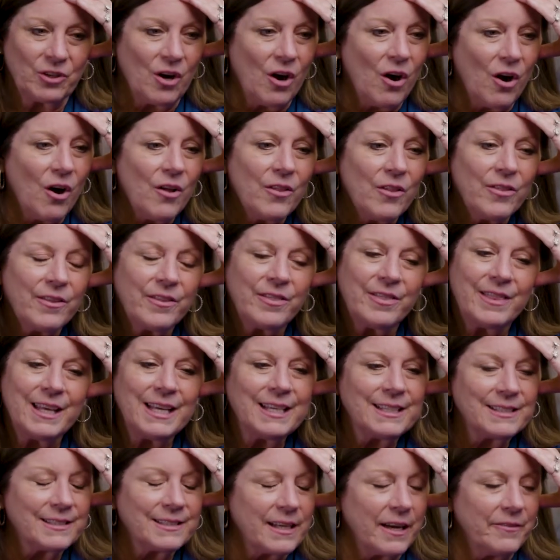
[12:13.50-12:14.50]
all the
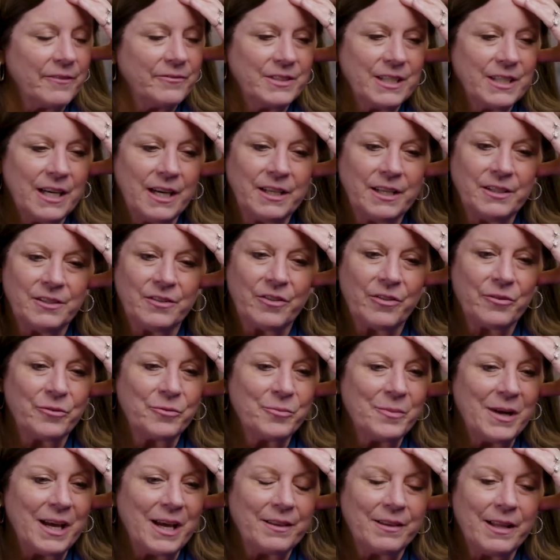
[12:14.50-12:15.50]
things I've done through
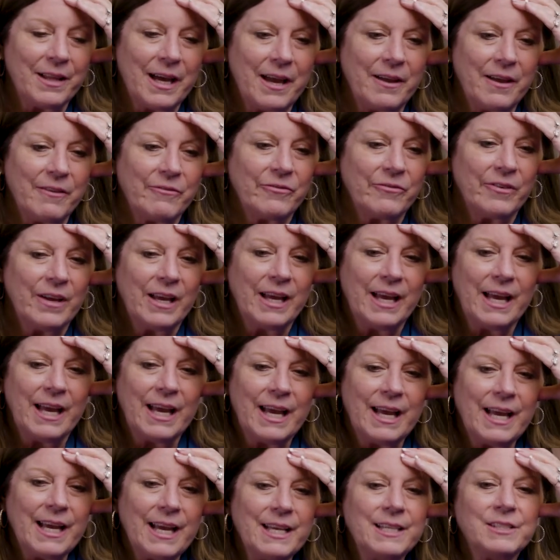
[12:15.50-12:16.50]
my life,
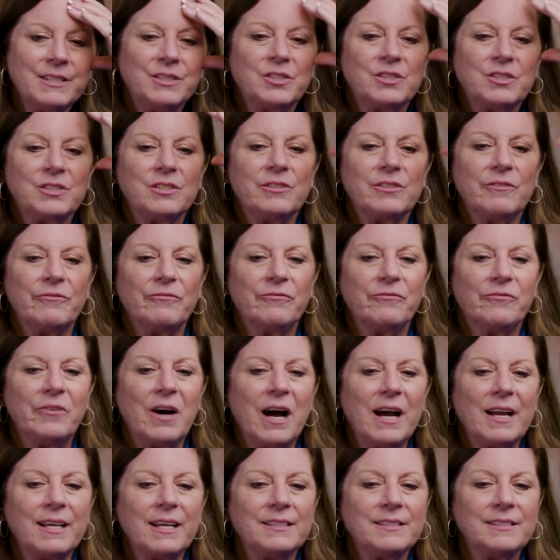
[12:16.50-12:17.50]
is to
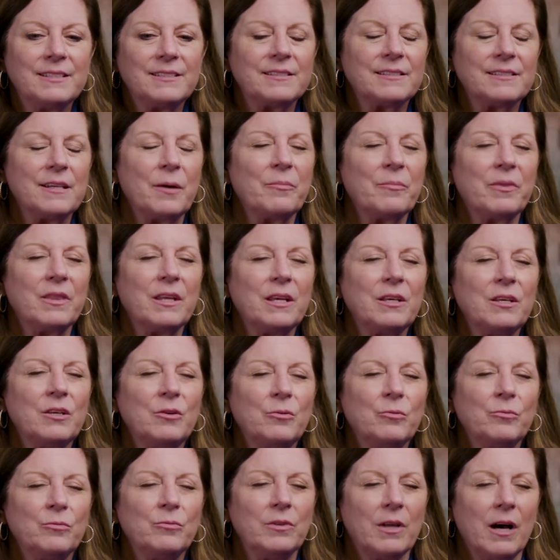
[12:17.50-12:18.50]
find something
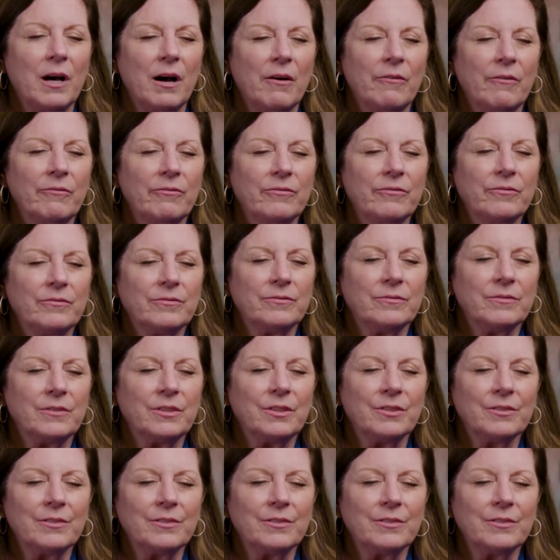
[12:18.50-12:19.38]
you love. Your